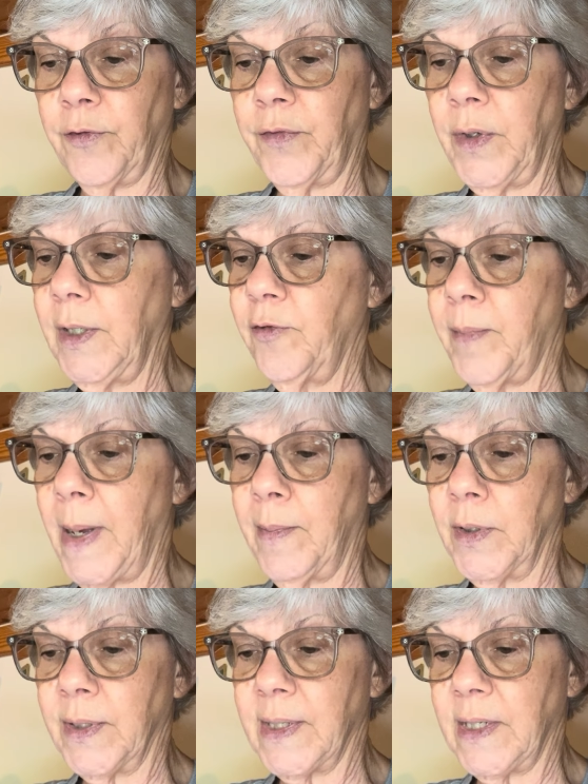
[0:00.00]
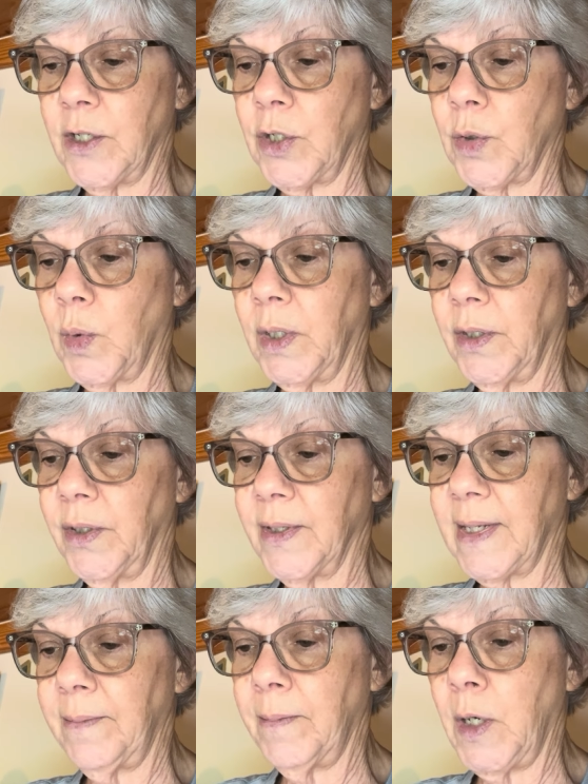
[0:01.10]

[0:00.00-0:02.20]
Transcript: full of bubbles and swirls and